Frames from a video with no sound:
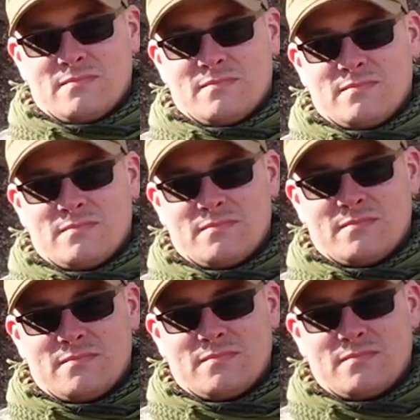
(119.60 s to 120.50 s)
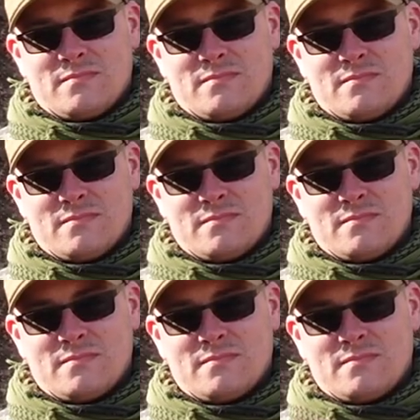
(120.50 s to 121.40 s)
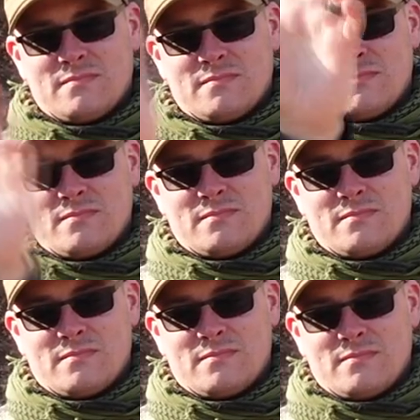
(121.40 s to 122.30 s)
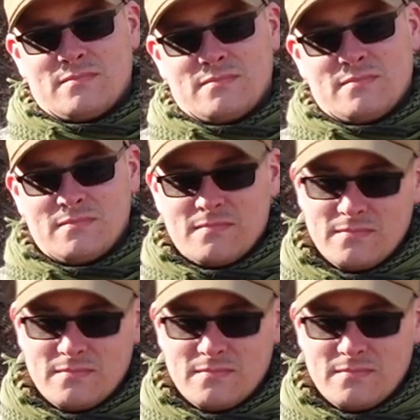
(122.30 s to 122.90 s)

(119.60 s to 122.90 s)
This person isn't speaking.